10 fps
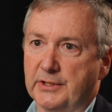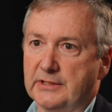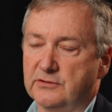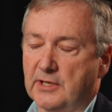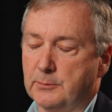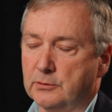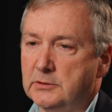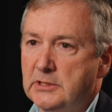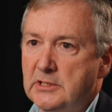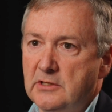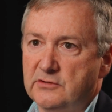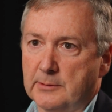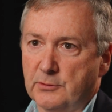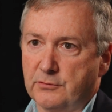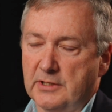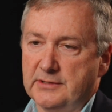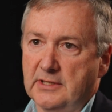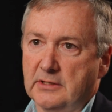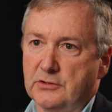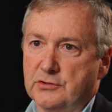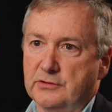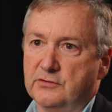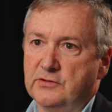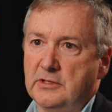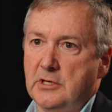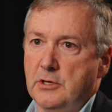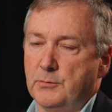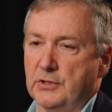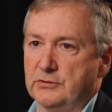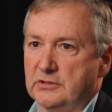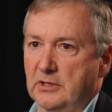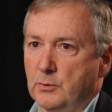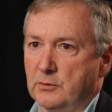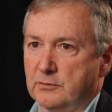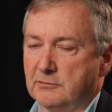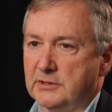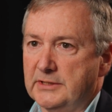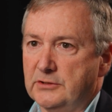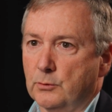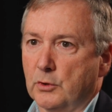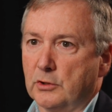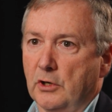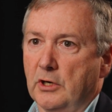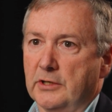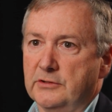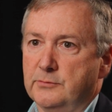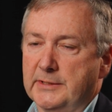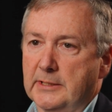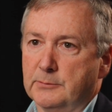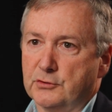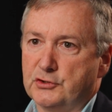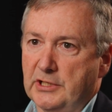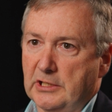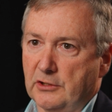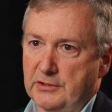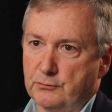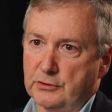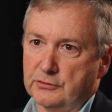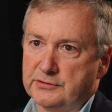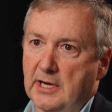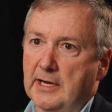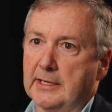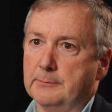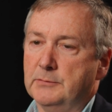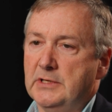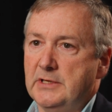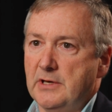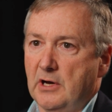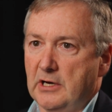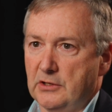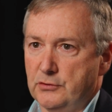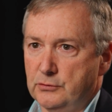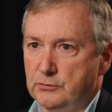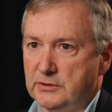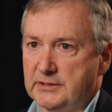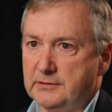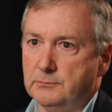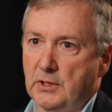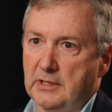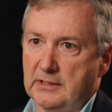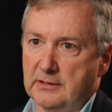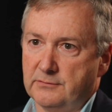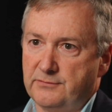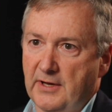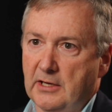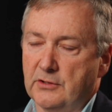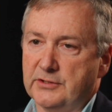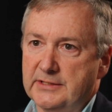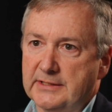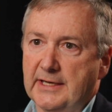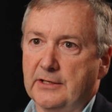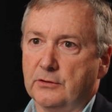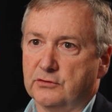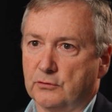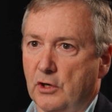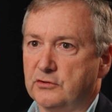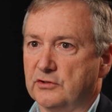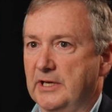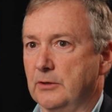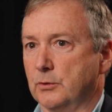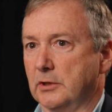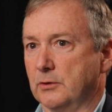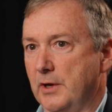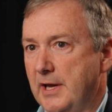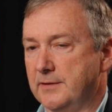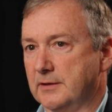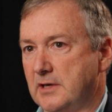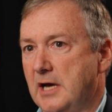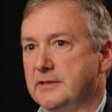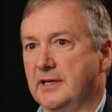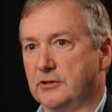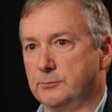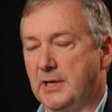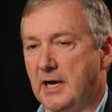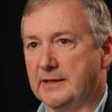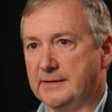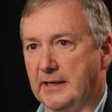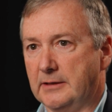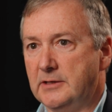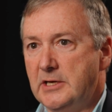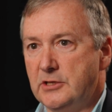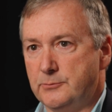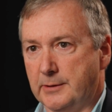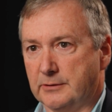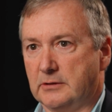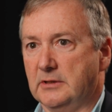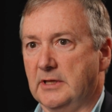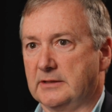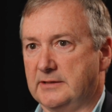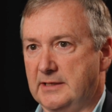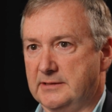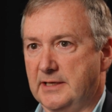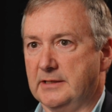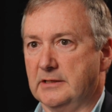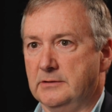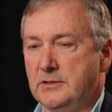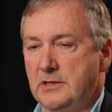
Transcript: in cyber threat intelligence, but what we really need to work on is being able to share in real time newly found indicators across our network and the context behind that, be able to collect that data